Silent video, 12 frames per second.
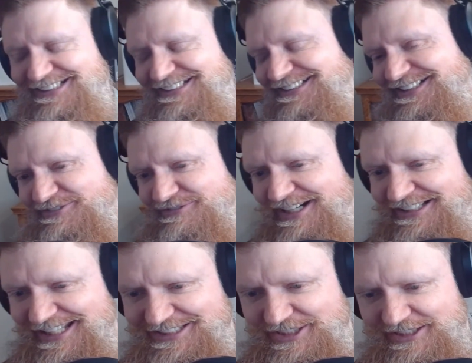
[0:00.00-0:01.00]
Oh, fun.
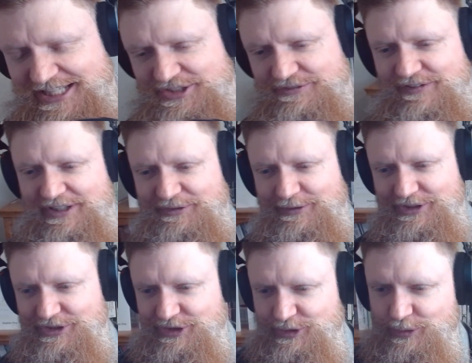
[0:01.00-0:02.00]
That's that's a fun one to
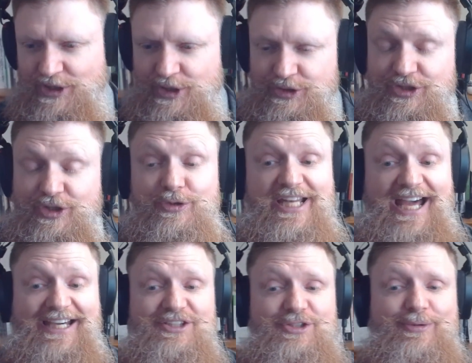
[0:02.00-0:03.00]
do. So,
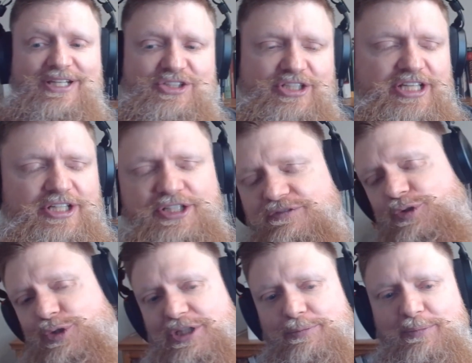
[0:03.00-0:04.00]
next question here: If you
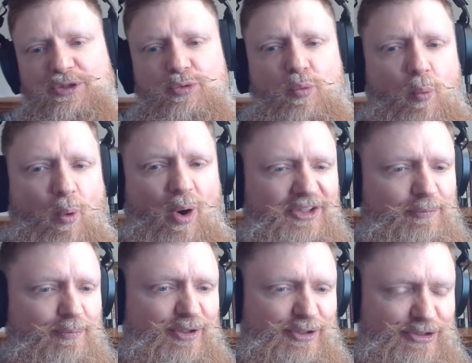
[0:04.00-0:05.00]
could meet one
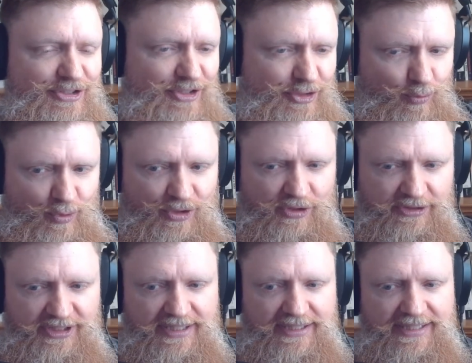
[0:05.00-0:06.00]
person in the world,
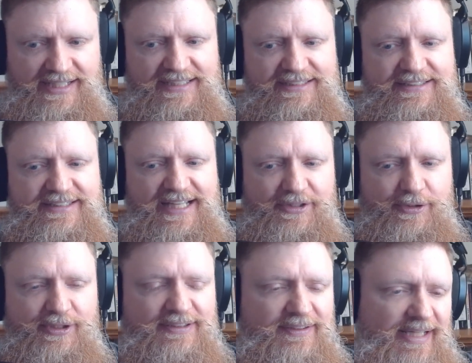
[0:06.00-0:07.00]
dead or
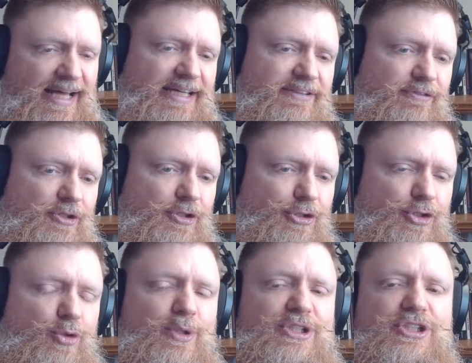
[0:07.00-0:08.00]
alive, who
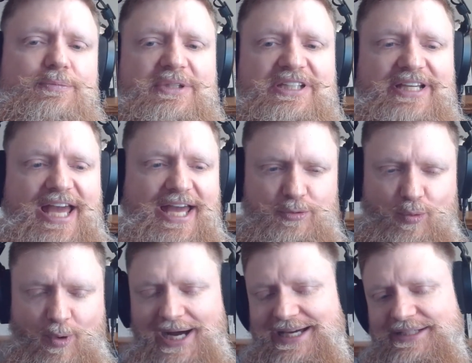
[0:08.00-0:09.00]
would you meet and
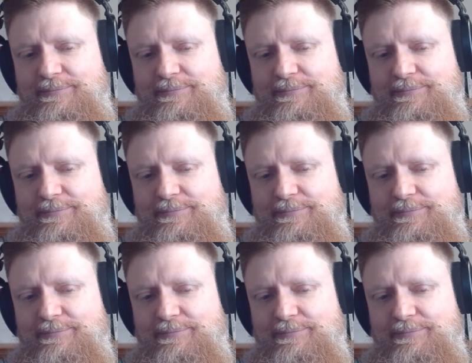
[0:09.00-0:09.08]
why?